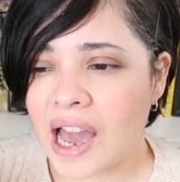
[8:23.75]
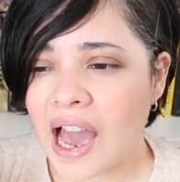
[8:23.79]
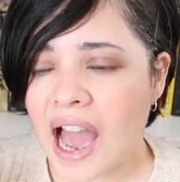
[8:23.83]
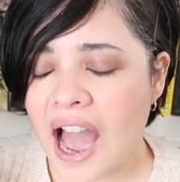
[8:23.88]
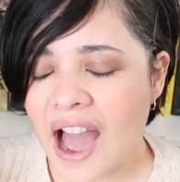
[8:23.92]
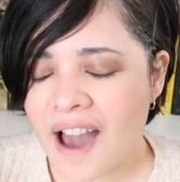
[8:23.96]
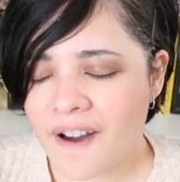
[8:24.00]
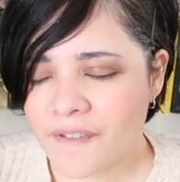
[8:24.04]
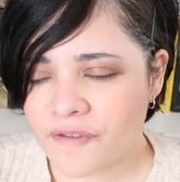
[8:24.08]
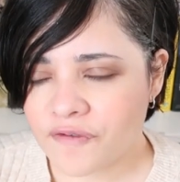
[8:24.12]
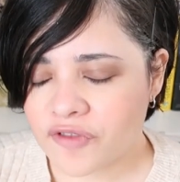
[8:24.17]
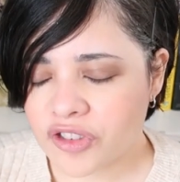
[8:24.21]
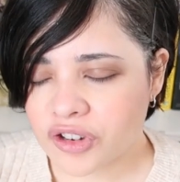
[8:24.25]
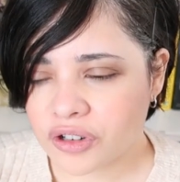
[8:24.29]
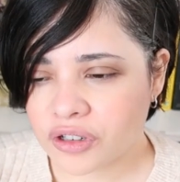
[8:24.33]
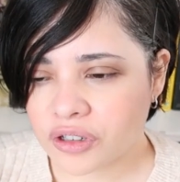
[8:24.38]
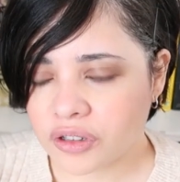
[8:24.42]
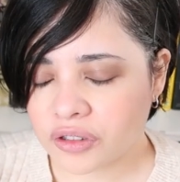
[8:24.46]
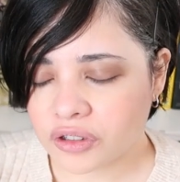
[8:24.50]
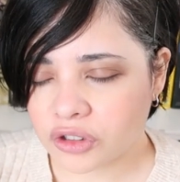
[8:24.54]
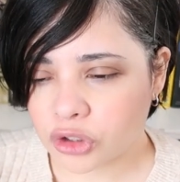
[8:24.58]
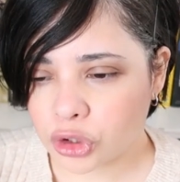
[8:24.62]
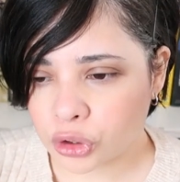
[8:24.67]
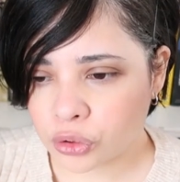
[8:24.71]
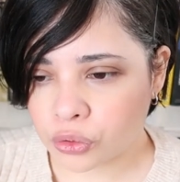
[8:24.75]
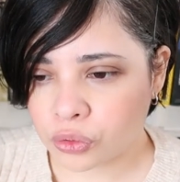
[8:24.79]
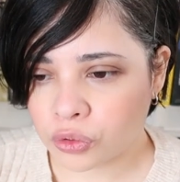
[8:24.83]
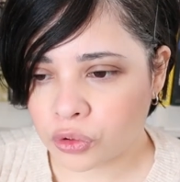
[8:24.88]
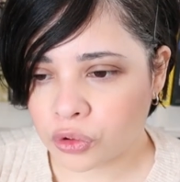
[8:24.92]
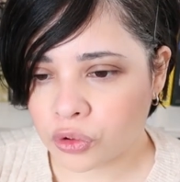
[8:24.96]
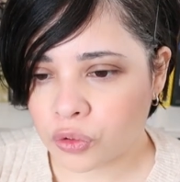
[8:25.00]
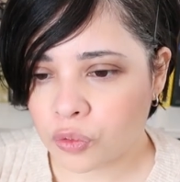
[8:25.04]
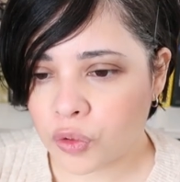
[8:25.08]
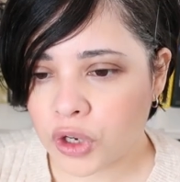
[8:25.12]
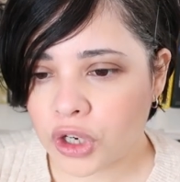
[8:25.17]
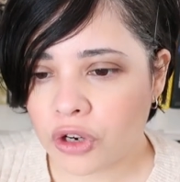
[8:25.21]
after
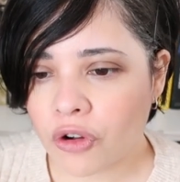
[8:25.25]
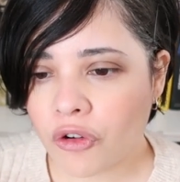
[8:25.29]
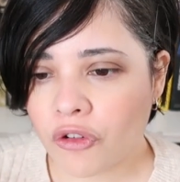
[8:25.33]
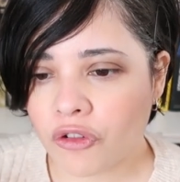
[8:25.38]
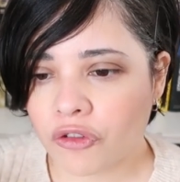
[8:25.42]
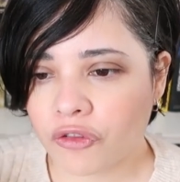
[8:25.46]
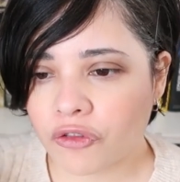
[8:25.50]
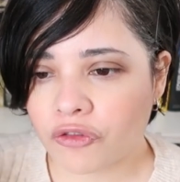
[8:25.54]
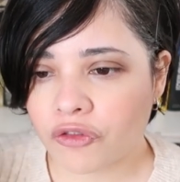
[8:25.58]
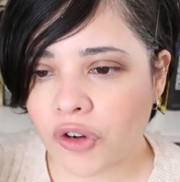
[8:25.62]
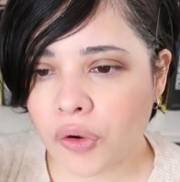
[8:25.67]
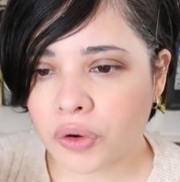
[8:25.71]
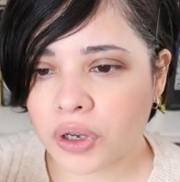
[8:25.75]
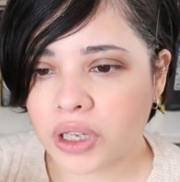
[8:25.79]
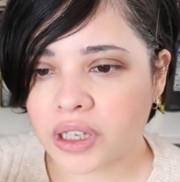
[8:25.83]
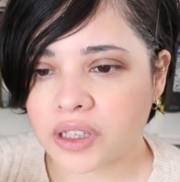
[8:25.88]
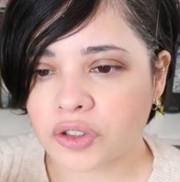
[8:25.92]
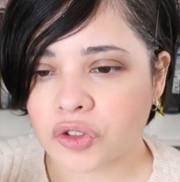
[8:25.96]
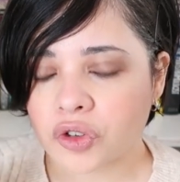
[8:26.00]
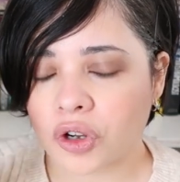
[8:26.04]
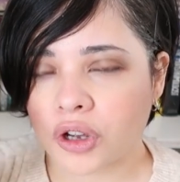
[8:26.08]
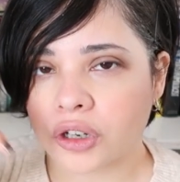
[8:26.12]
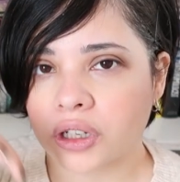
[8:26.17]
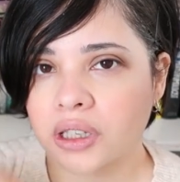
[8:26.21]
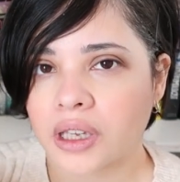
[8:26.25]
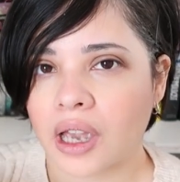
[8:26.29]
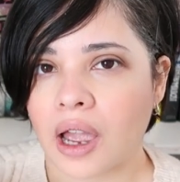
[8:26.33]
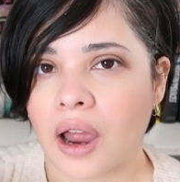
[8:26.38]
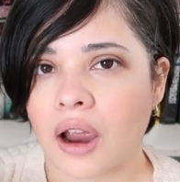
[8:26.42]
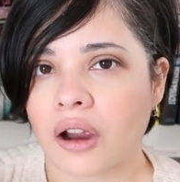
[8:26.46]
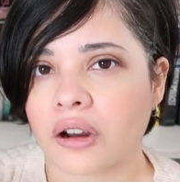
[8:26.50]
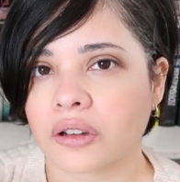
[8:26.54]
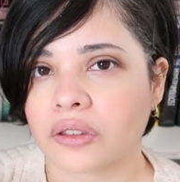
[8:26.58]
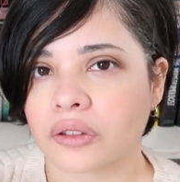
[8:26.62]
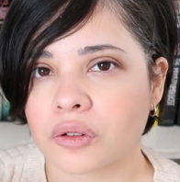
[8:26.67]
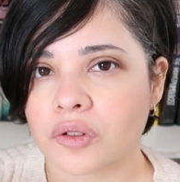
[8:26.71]
Dune, we don't focus on
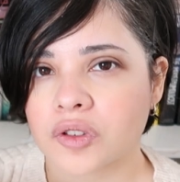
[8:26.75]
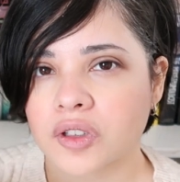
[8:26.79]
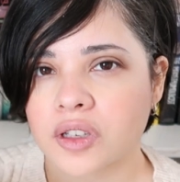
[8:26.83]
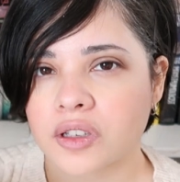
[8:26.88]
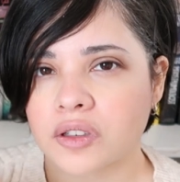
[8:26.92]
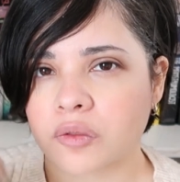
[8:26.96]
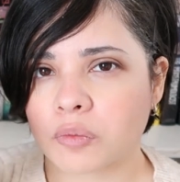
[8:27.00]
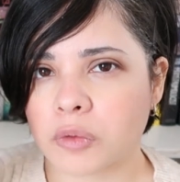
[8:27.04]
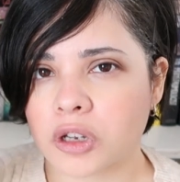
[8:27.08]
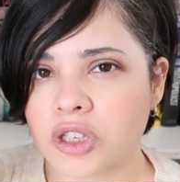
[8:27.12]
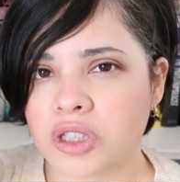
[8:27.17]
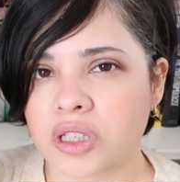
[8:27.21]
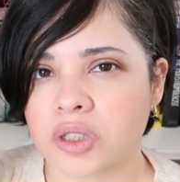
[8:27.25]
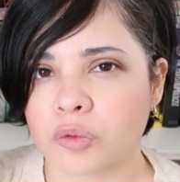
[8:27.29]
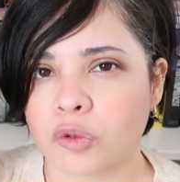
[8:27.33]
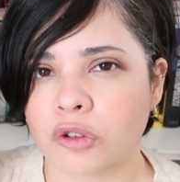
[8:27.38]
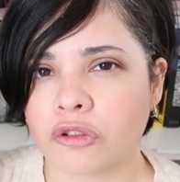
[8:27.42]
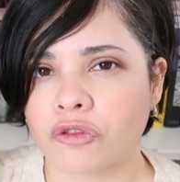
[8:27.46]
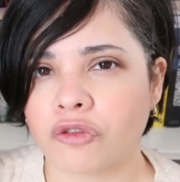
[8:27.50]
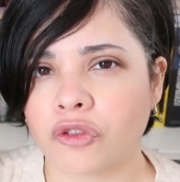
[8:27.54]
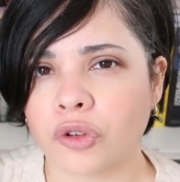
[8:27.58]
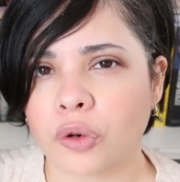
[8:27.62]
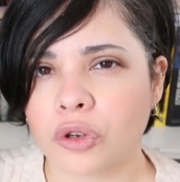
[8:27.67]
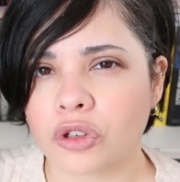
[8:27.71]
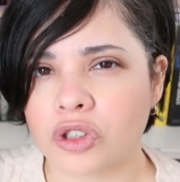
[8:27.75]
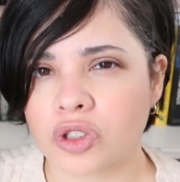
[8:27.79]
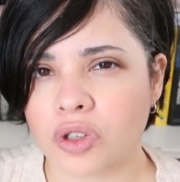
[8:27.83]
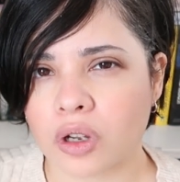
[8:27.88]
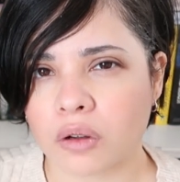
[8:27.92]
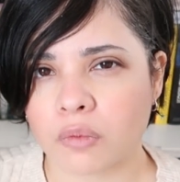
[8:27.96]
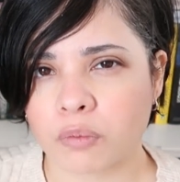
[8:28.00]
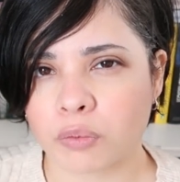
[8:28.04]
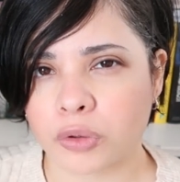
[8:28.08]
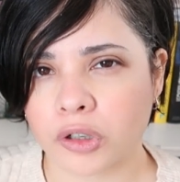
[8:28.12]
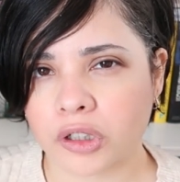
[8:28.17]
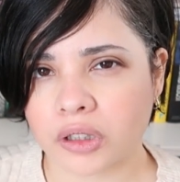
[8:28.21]
characters as much as we focus
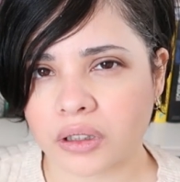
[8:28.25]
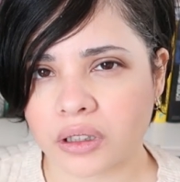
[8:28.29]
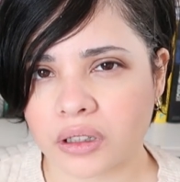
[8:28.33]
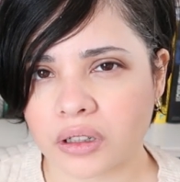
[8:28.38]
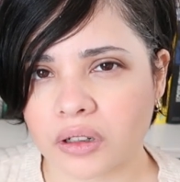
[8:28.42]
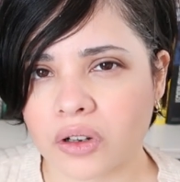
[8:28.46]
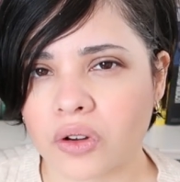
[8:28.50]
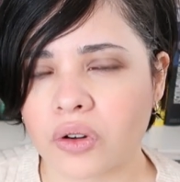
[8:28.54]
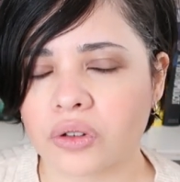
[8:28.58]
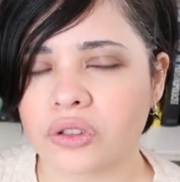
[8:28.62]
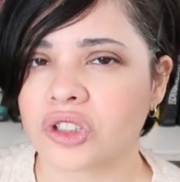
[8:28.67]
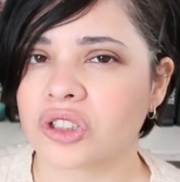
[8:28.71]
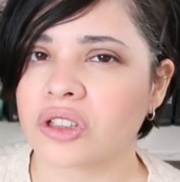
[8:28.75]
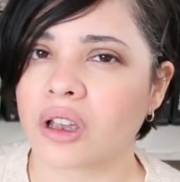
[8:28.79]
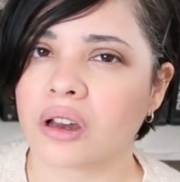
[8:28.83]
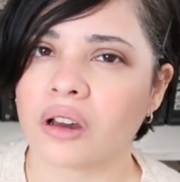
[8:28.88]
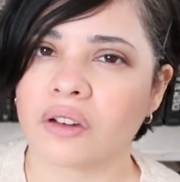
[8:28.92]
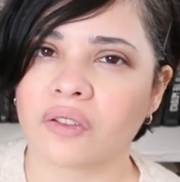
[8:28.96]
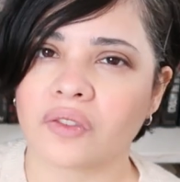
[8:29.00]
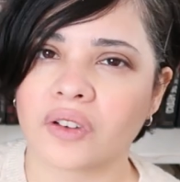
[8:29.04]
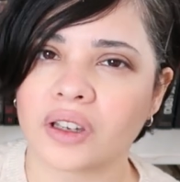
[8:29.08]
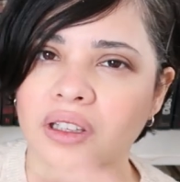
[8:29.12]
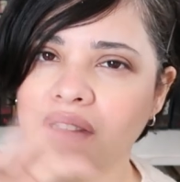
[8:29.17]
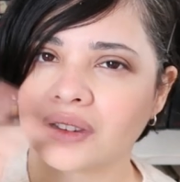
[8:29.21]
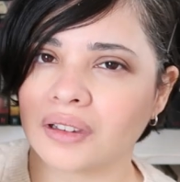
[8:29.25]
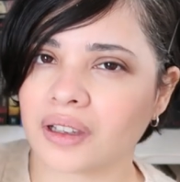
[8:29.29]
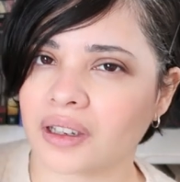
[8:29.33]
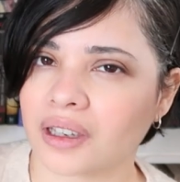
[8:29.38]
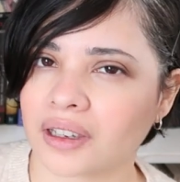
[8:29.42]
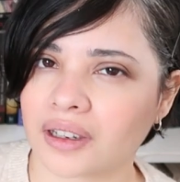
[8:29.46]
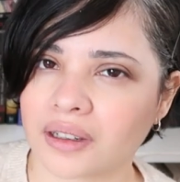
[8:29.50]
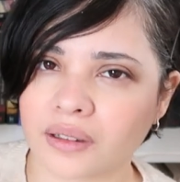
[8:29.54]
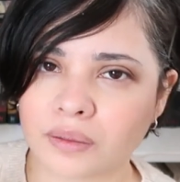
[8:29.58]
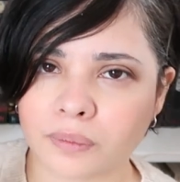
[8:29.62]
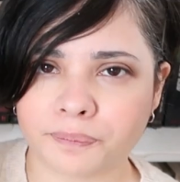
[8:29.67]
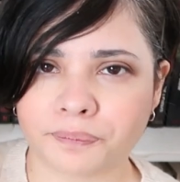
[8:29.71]
on political stuff and,
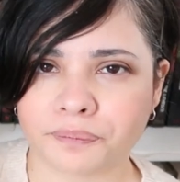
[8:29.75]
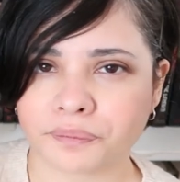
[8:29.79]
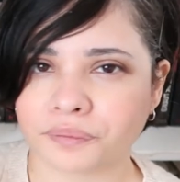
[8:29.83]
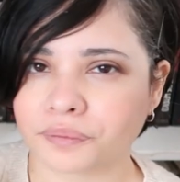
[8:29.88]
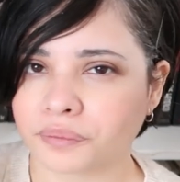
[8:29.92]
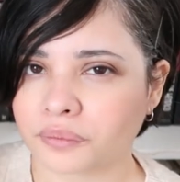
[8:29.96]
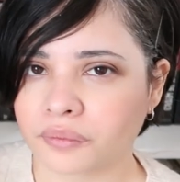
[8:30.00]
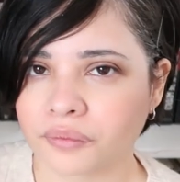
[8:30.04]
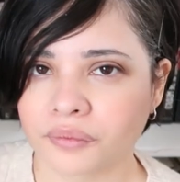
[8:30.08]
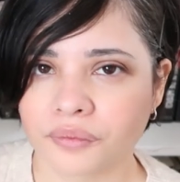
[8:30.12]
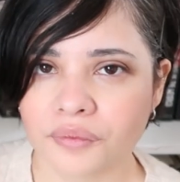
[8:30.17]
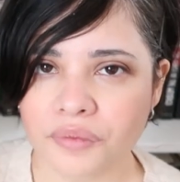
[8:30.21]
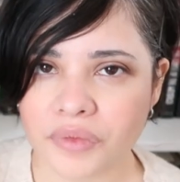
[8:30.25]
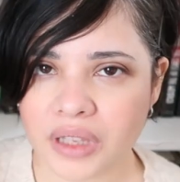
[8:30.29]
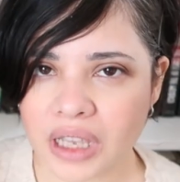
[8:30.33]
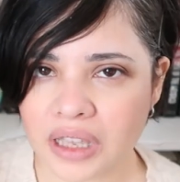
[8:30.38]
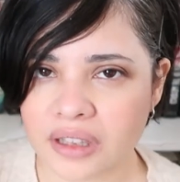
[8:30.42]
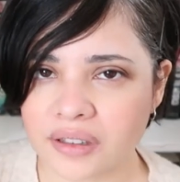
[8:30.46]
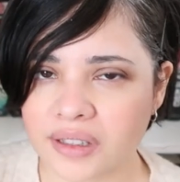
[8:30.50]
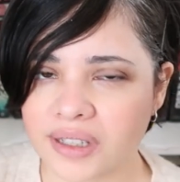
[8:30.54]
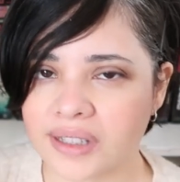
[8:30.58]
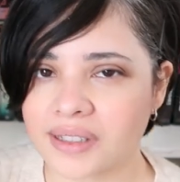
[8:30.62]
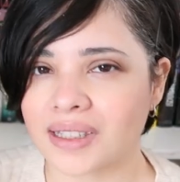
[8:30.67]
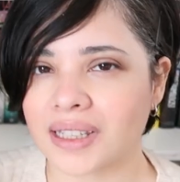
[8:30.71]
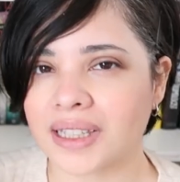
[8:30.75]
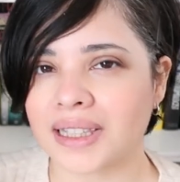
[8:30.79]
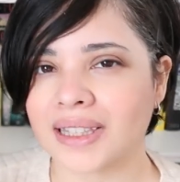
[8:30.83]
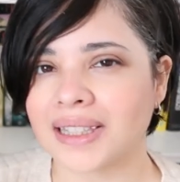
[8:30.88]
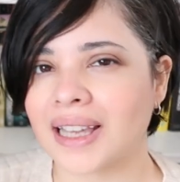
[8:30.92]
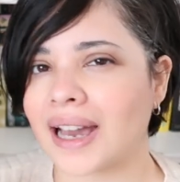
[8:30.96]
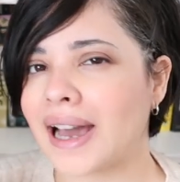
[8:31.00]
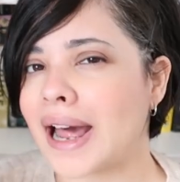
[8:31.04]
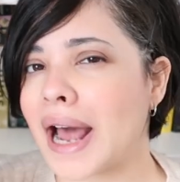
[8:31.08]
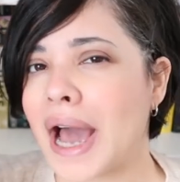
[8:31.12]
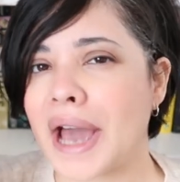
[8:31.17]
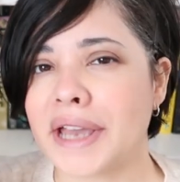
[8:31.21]
like, things like
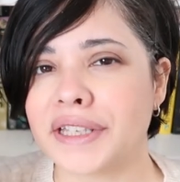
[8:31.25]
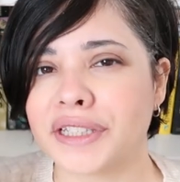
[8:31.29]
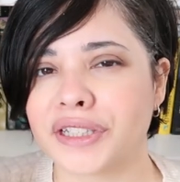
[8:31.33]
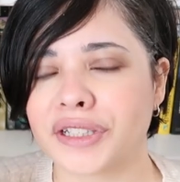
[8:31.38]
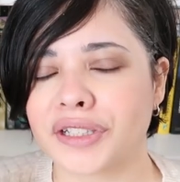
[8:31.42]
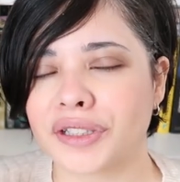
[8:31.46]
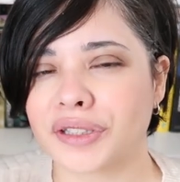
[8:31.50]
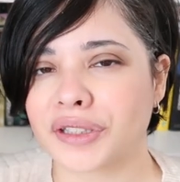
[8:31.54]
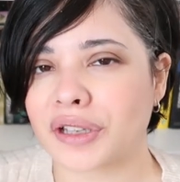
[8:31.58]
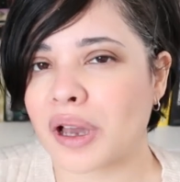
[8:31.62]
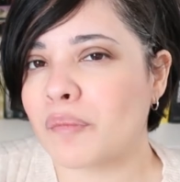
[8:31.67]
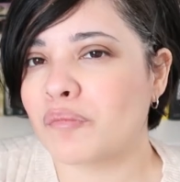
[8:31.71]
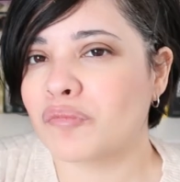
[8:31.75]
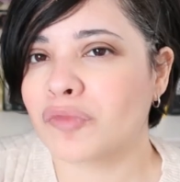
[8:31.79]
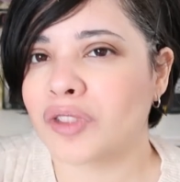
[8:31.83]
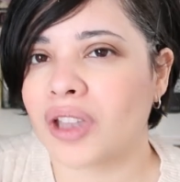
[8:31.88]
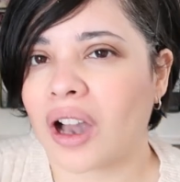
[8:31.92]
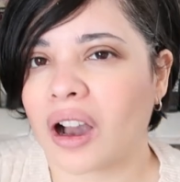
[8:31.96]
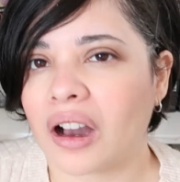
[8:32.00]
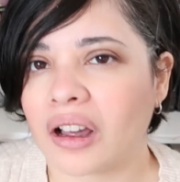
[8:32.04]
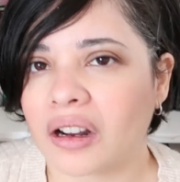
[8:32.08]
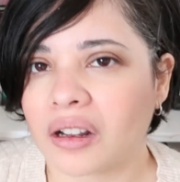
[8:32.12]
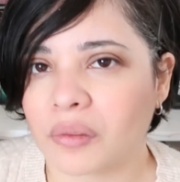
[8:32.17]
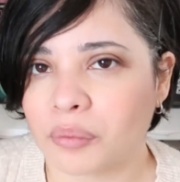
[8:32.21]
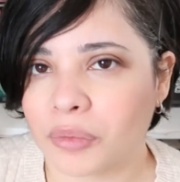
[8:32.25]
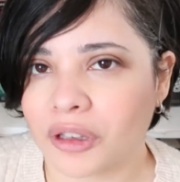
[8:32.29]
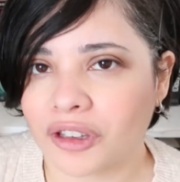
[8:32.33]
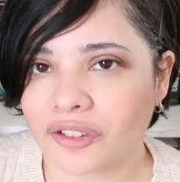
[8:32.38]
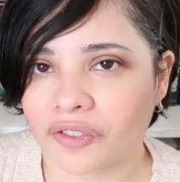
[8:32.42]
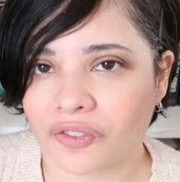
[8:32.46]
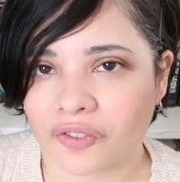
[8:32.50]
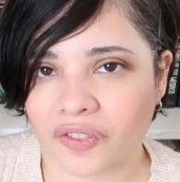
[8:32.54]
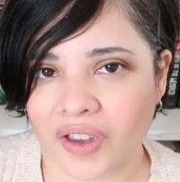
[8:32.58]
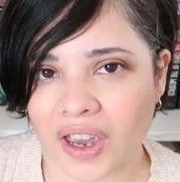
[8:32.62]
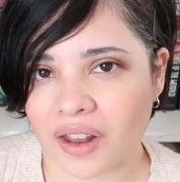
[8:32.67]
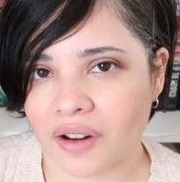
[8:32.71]
that. I just am not a big
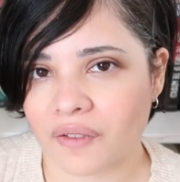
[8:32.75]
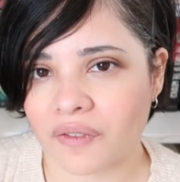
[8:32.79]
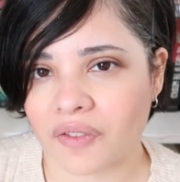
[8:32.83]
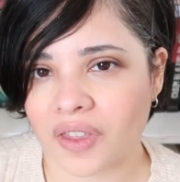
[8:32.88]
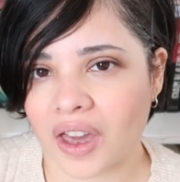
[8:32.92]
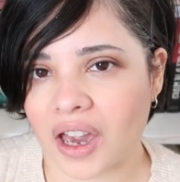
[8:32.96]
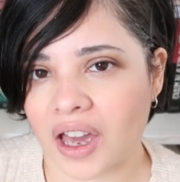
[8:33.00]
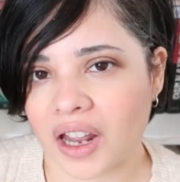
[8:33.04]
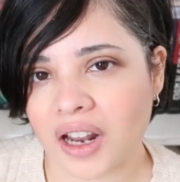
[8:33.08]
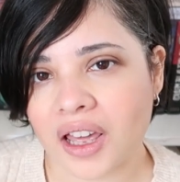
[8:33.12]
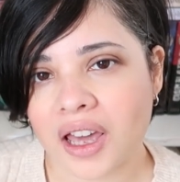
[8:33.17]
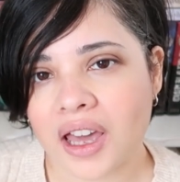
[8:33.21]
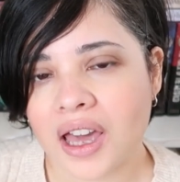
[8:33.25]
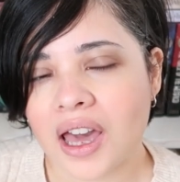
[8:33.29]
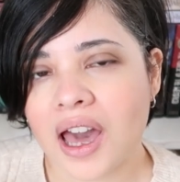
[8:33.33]
fan of that.